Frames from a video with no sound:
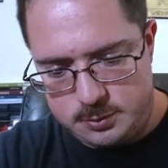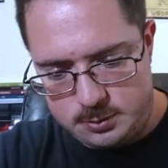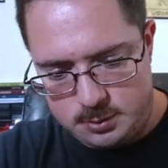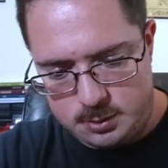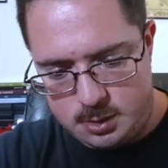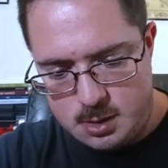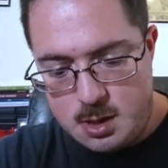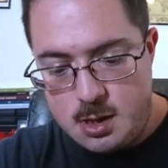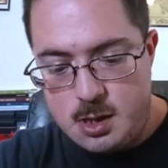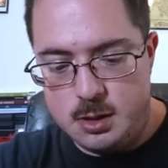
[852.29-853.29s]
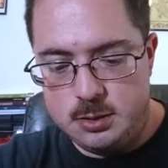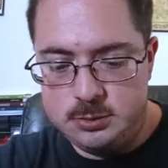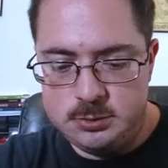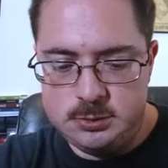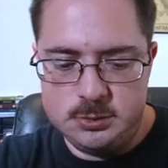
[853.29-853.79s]
the house. The uh,
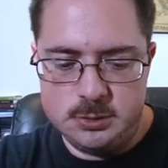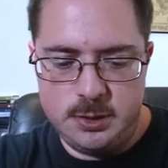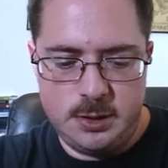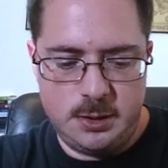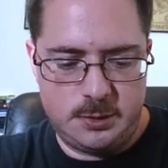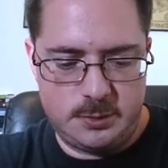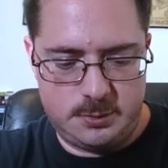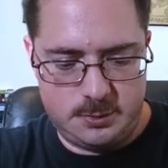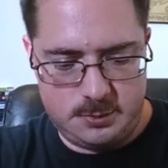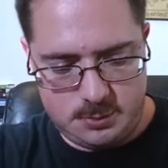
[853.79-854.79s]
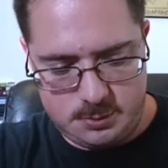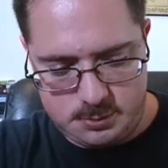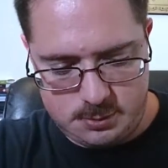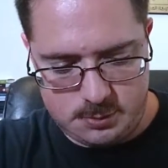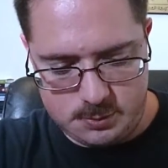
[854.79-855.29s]
oh, hey, look, there's
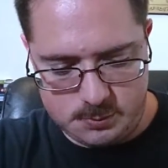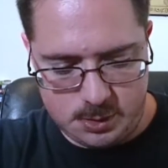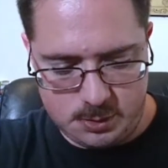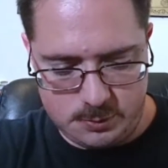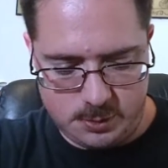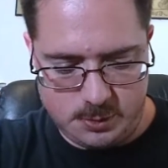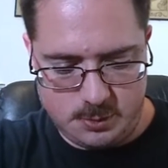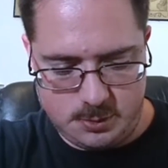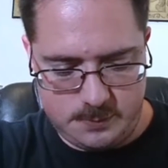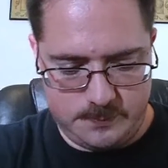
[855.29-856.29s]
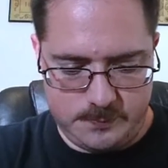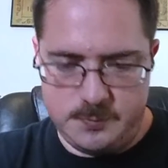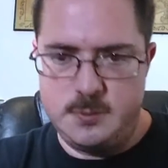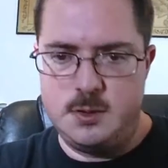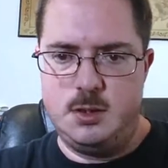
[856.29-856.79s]
oh, look at that.
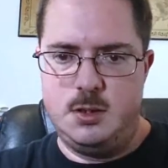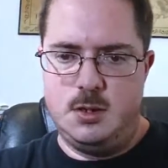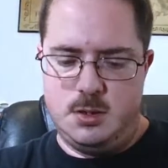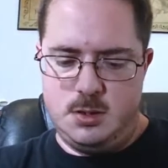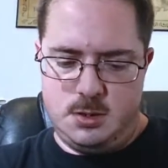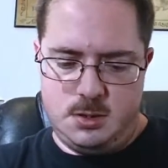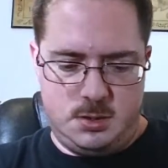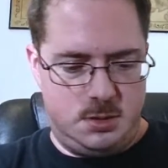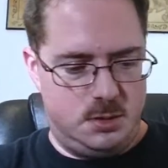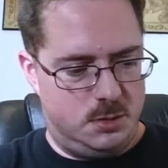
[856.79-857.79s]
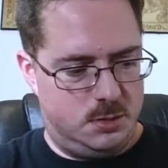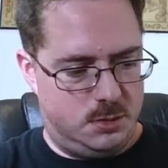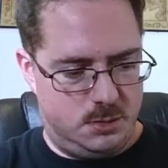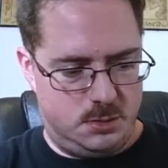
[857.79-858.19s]
Something else